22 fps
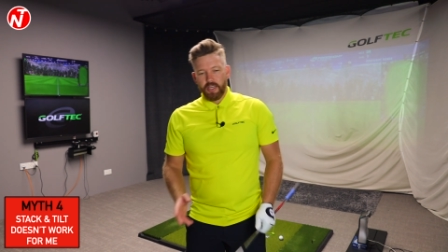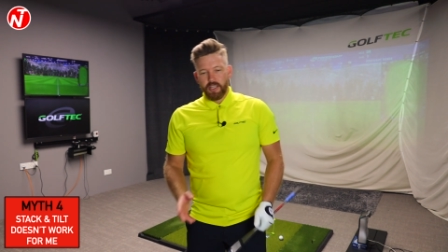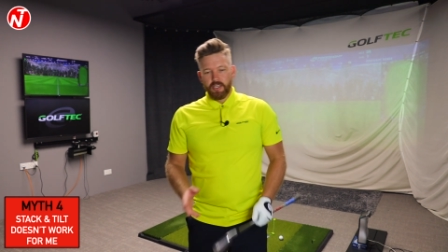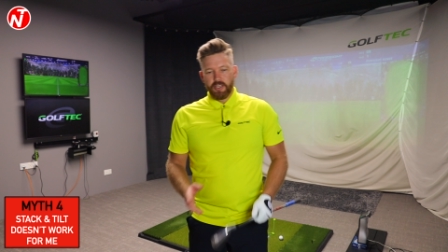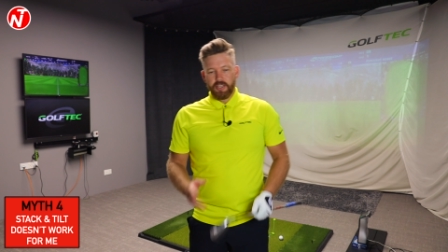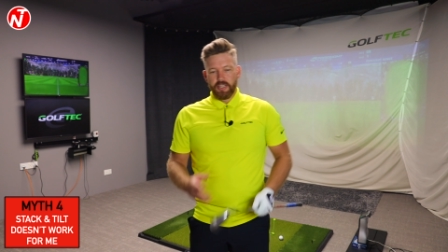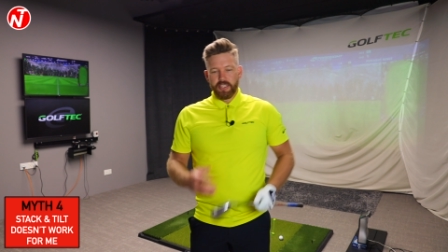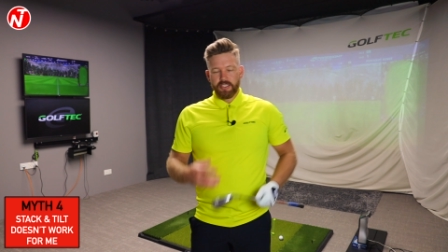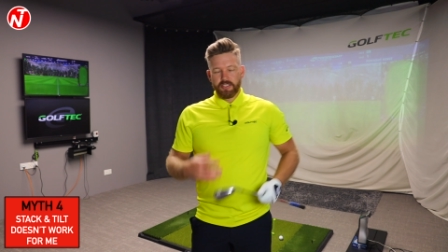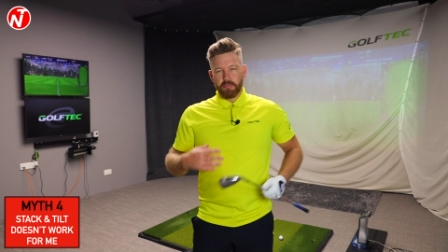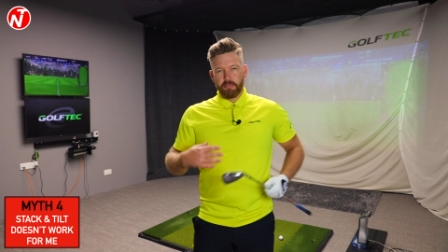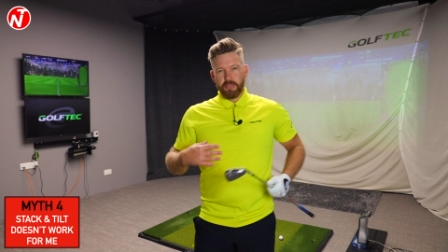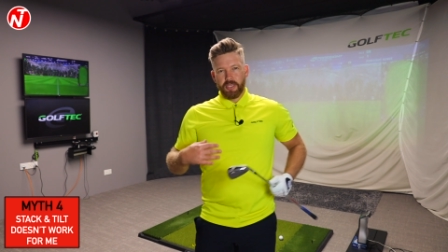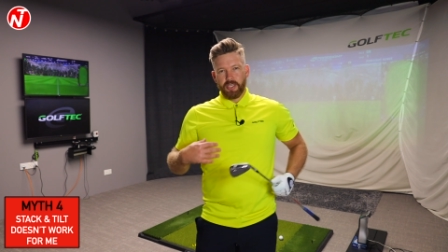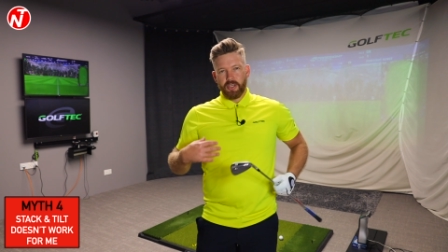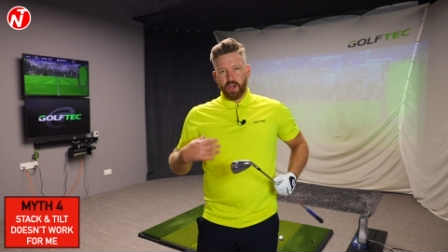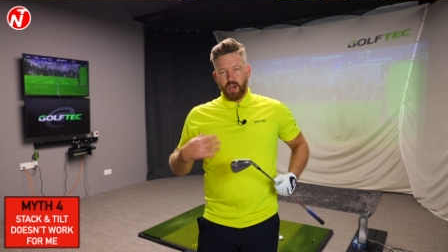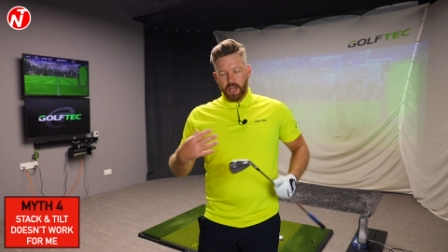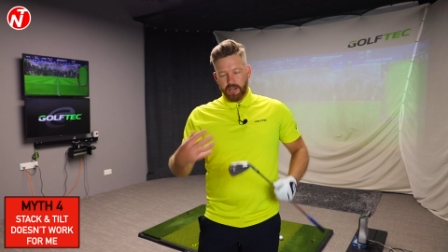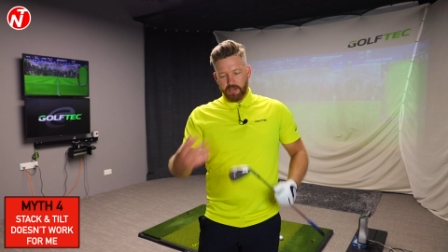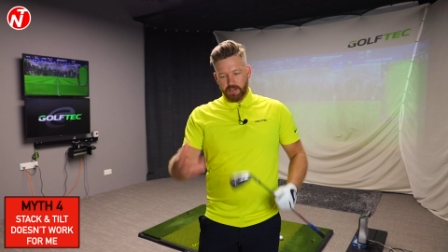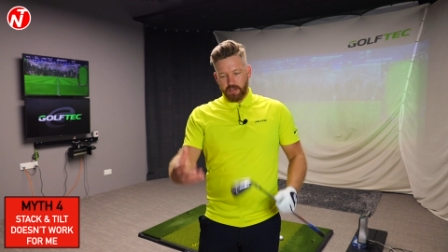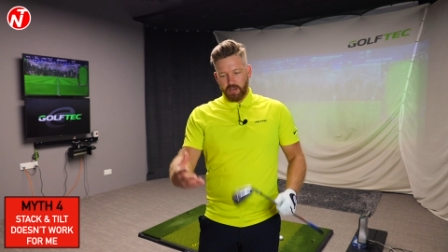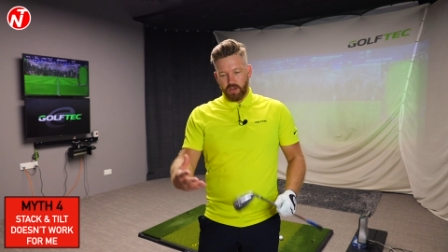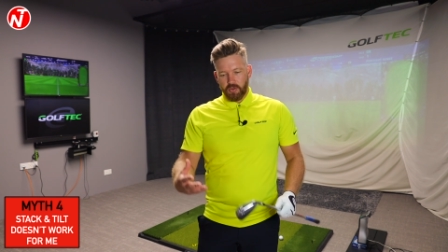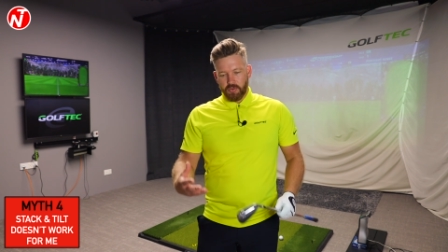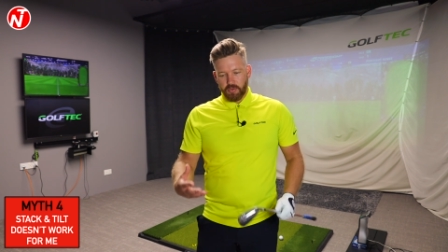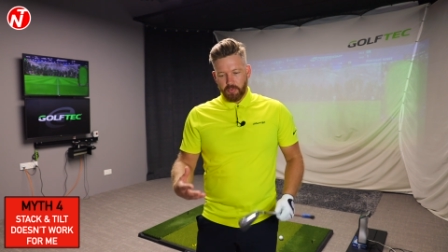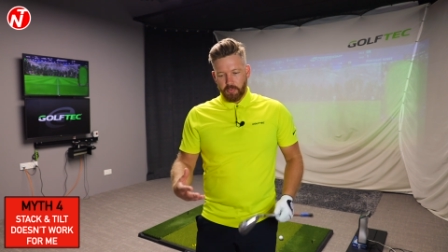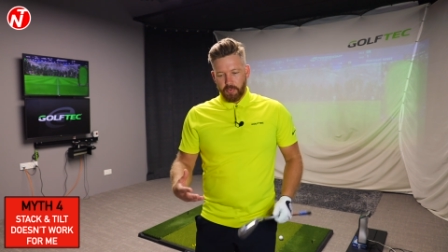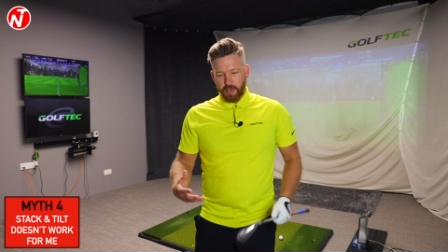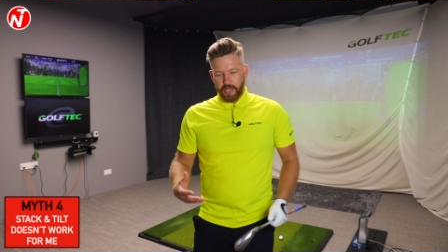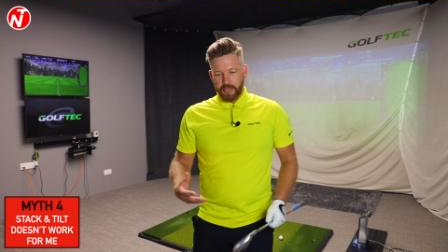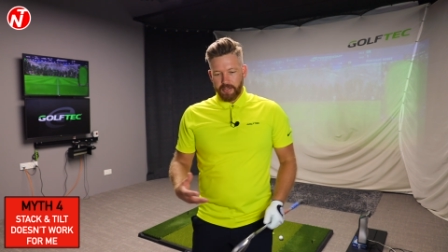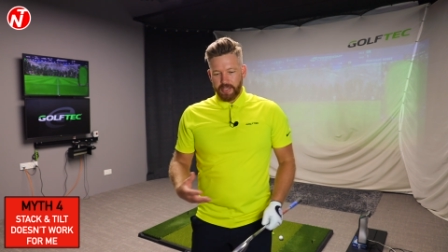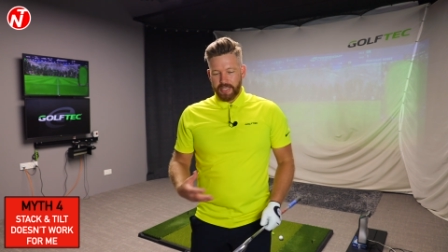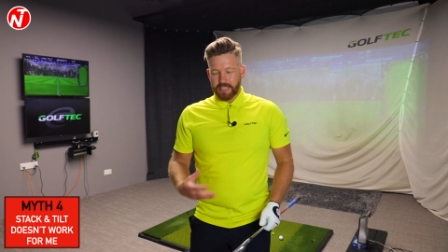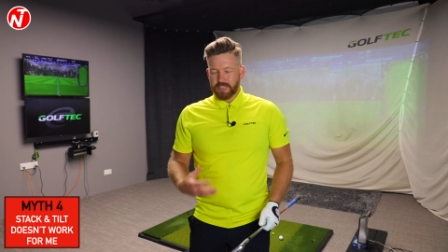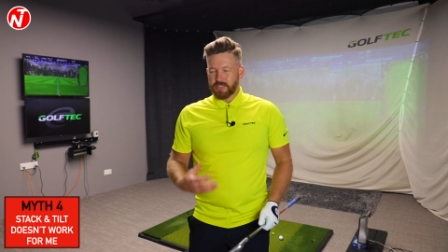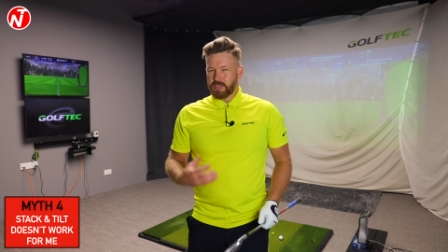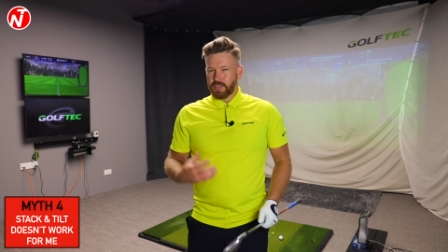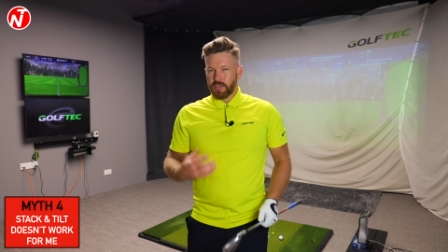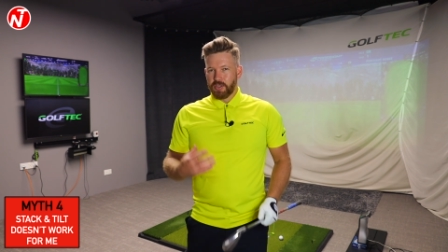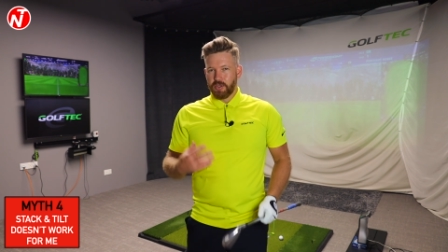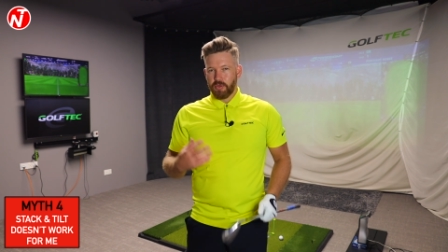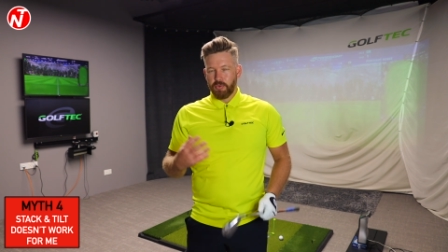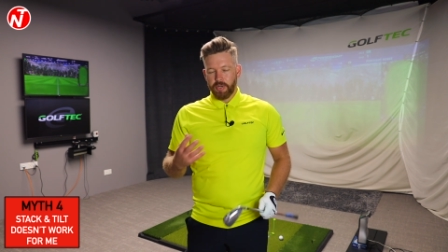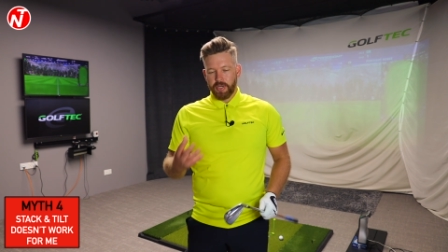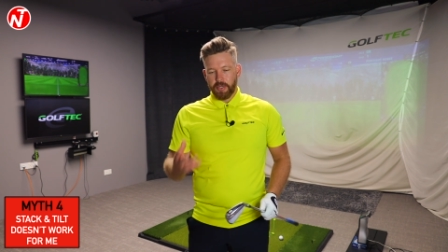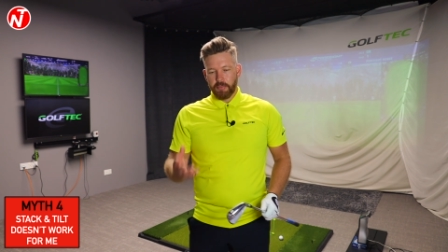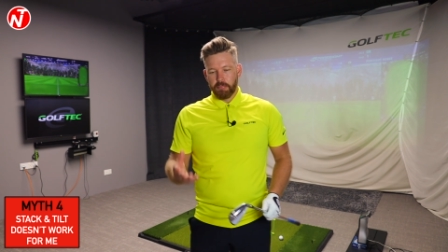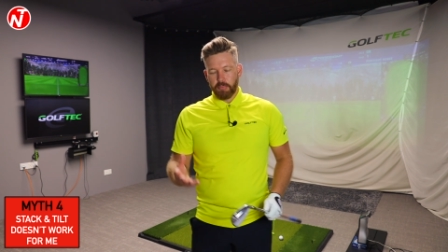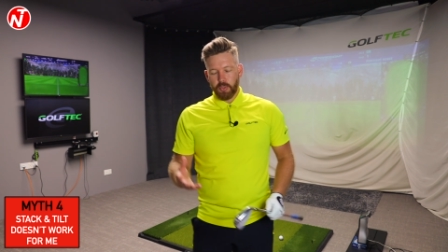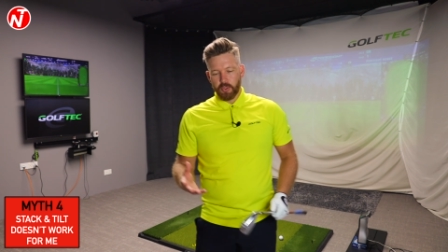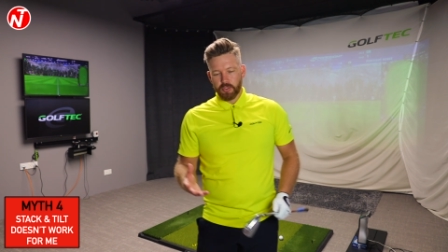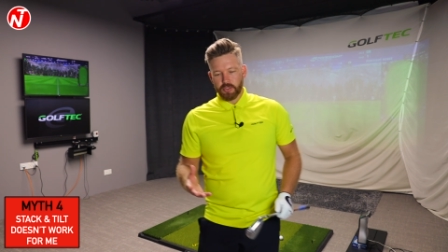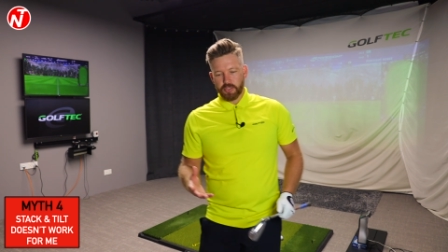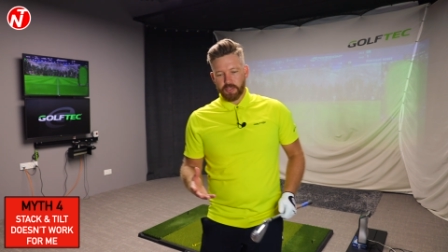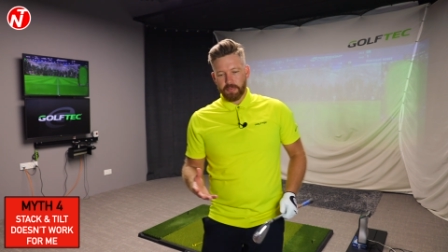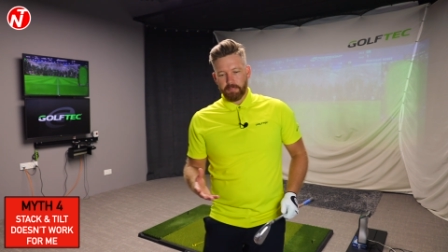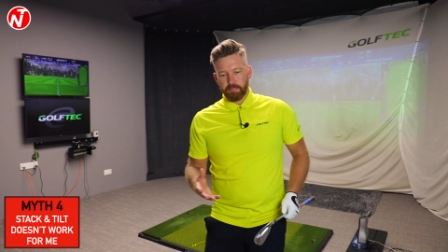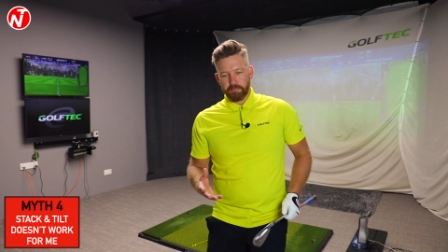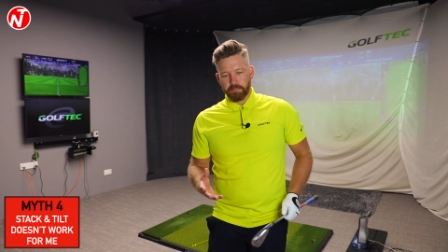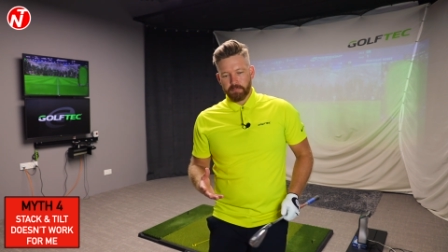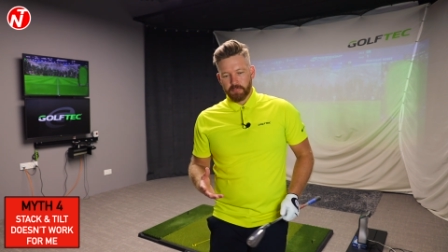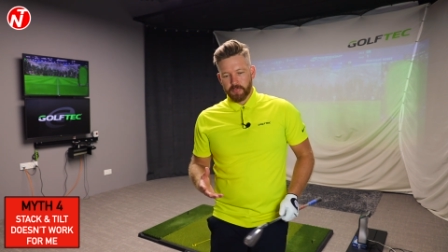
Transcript: you need to be guided along the way, and that's really important.